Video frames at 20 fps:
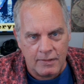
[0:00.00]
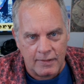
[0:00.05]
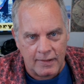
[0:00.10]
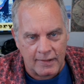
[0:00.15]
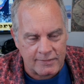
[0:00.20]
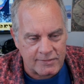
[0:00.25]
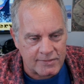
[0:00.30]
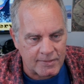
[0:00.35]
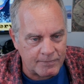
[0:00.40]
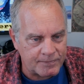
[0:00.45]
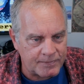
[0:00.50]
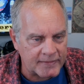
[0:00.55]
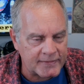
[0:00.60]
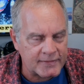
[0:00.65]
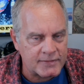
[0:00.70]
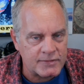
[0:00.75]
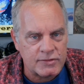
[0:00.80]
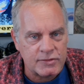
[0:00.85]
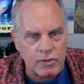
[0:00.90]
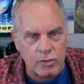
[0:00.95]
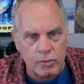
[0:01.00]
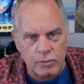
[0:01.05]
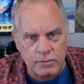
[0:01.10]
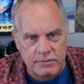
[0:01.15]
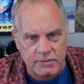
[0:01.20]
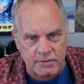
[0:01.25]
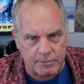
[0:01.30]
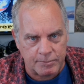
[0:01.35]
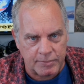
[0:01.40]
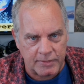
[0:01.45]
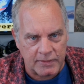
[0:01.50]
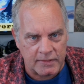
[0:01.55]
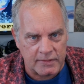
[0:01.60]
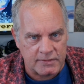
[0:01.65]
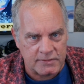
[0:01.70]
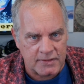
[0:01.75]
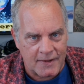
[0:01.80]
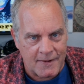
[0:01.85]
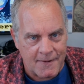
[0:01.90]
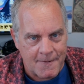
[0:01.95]
at some fucking school
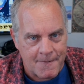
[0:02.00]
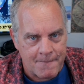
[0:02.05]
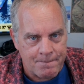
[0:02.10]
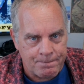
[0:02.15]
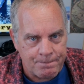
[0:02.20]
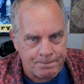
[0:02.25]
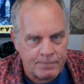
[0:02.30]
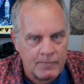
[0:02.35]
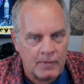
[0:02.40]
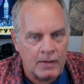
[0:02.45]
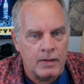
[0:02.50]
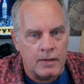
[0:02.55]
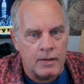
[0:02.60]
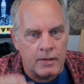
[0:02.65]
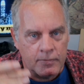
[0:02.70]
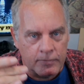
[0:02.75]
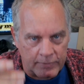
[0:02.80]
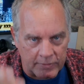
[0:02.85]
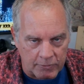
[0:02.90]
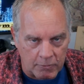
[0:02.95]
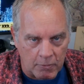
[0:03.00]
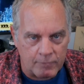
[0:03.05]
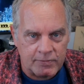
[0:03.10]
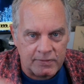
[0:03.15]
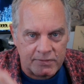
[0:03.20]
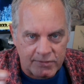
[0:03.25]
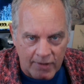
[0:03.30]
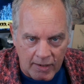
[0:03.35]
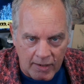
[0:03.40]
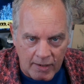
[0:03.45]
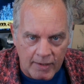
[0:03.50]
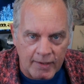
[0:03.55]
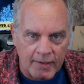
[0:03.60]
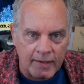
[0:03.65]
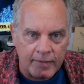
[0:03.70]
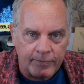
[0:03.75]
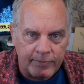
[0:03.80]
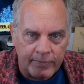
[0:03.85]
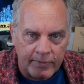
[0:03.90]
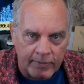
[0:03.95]
someplace. But over
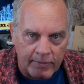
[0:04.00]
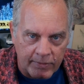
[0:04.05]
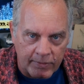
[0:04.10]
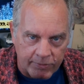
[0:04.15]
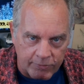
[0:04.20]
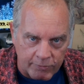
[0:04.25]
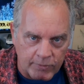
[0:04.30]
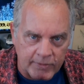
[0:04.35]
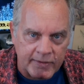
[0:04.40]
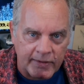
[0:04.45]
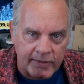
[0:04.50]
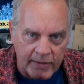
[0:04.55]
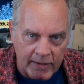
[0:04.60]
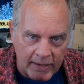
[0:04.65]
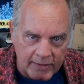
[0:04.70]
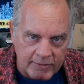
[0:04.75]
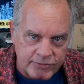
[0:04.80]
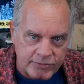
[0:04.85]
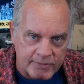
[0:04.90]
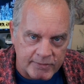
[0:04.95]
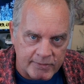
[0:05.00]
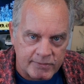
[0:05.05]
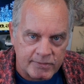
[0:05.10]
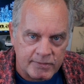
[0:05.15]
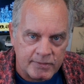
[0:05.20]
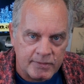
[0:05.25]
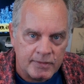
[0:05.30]
time, through connections,